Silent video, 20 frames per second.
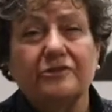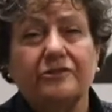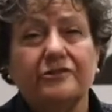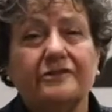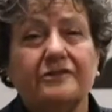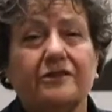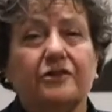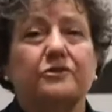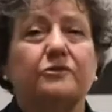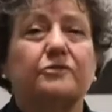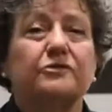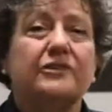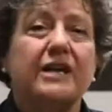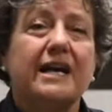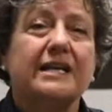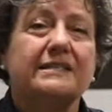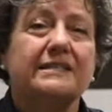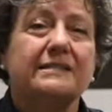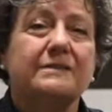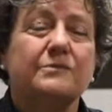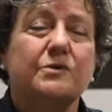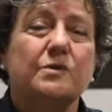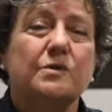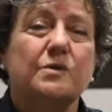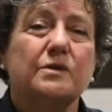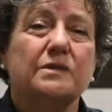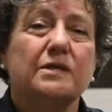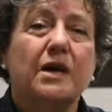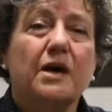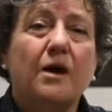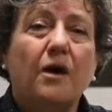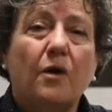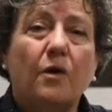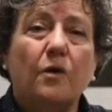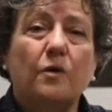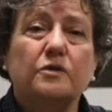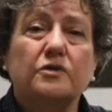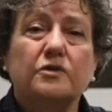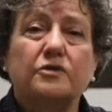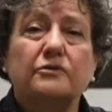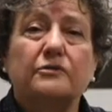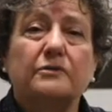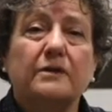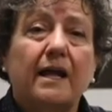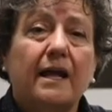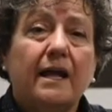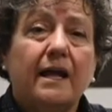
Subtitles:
use local transport or to